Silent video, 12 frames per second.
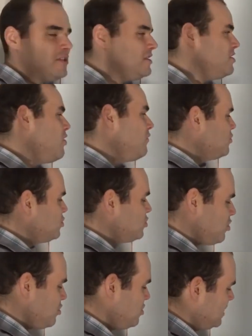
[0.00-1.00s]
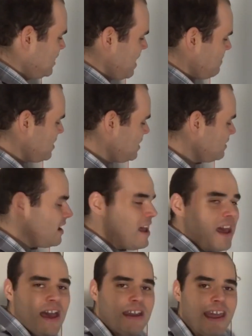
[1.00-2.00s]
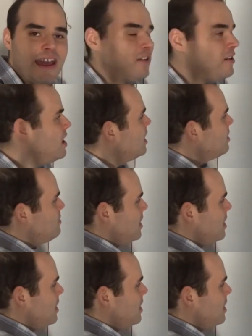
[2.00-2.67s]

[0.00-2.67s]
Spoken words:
just know for sure you could tap in a nail,